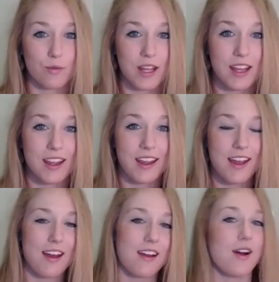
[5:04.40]
we
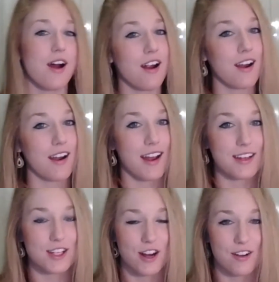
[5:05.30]
are a
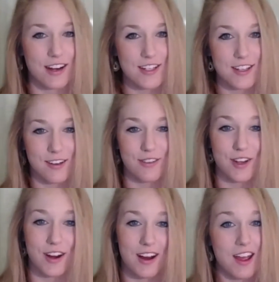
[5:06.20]
generation, if
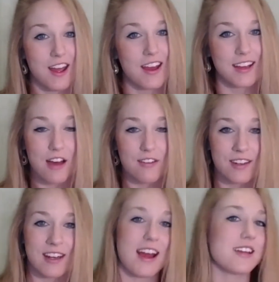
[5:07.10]
you're Calvin
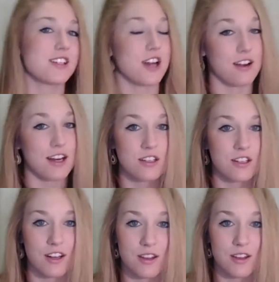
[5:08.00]
and I's generation,
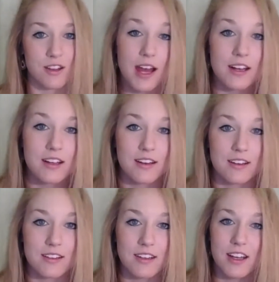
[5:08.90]
you're in the
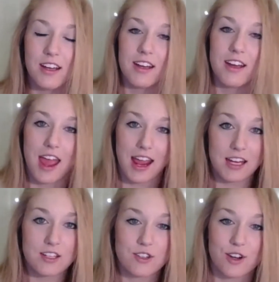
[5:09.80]
millennial
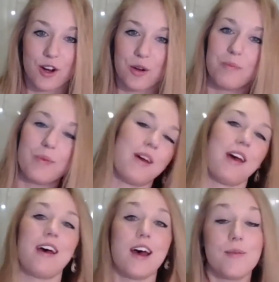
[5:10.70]
age group.
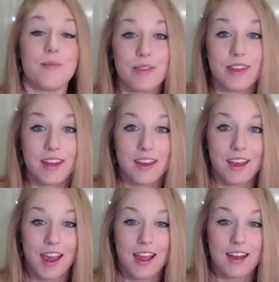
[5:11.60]

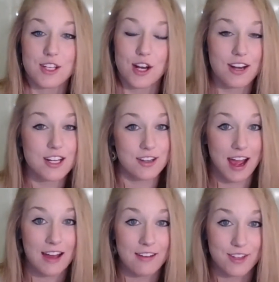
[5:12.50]
The generation
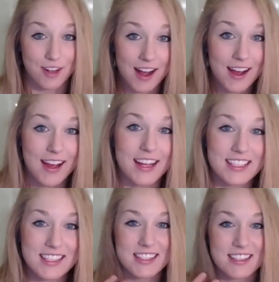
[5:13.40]
after
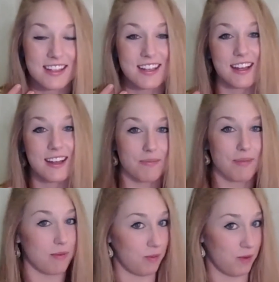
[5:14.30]
us,
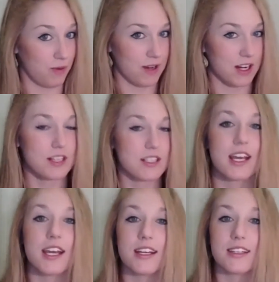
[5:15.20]
baby boomers,
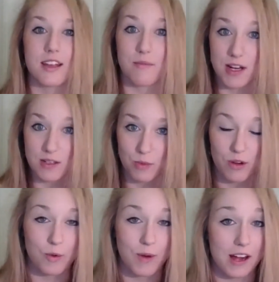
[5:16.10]
is much more
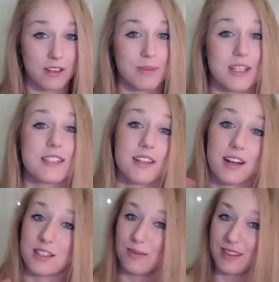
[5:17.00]
of a wild beast than
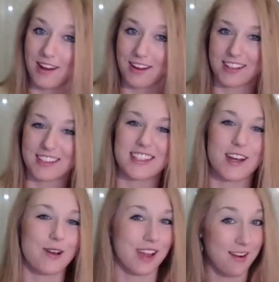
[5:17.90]
us millennials,
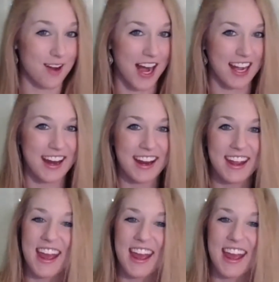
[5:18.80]
so get ready.